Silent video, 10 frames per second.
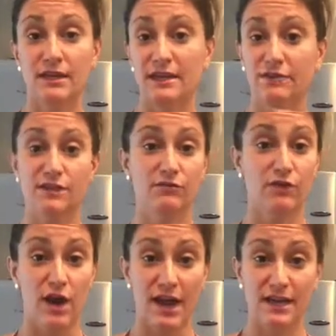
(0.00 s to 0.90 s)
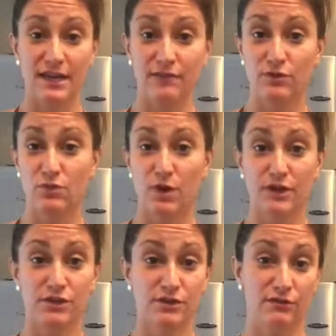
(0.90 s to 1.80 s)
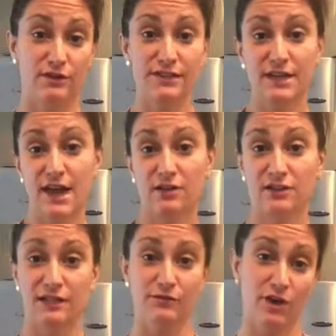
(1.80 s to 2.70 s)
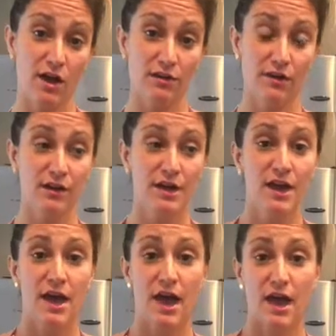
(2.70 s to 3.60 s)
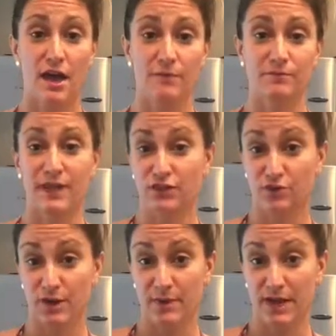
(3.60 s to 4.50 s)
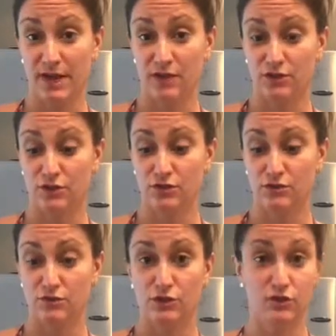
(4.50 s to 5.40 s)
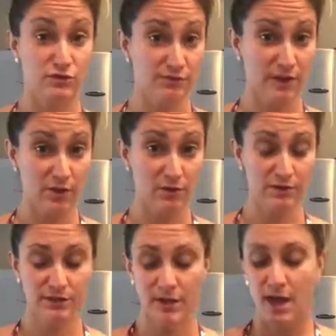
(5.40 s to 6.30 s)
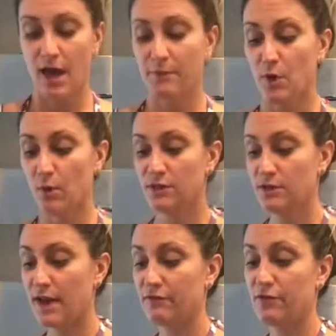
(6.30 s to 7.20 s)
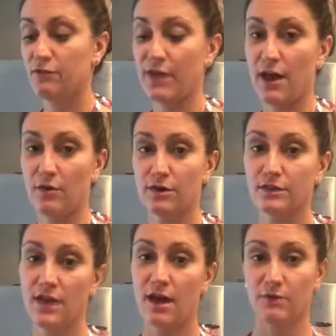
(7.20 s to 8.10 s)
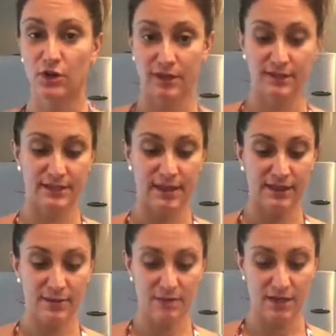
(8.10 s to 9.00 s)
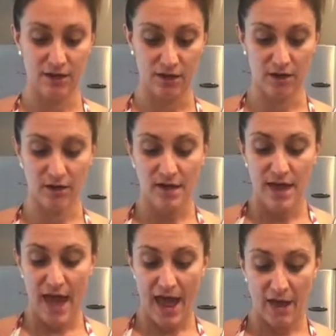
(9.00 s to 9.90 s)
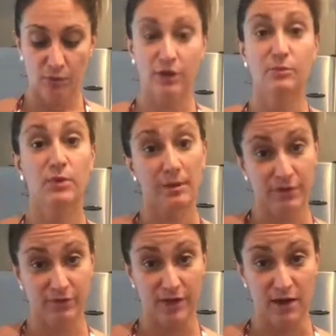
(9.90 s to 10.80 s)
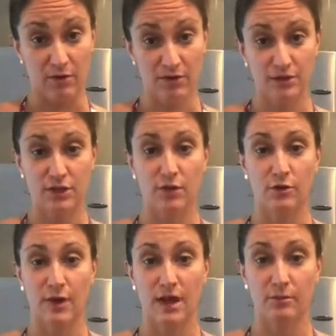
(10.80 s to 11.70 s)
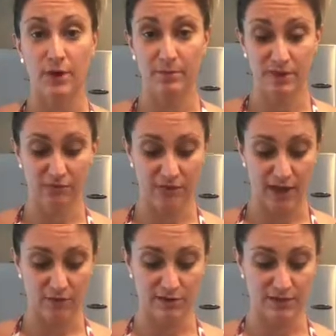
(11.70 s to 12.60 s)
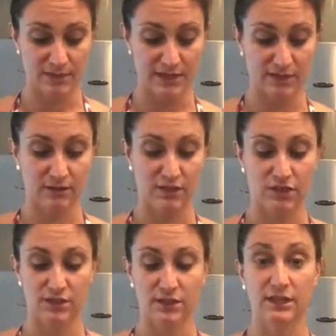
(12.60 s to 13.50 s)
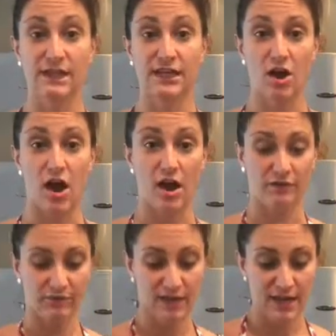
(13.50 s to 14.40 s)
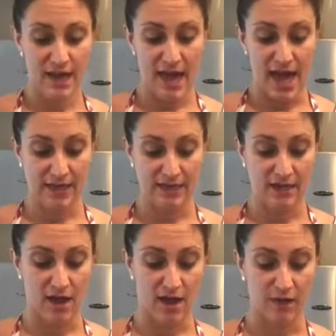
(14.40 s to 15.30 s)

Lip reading: Even some variety if you want two different styles, lots of color. That's a great way to choose the flowers. But once you have your flowers, you're gonna set them here, and we're gonna prep the flowers. So prepping the flowers is basically just cleaning off any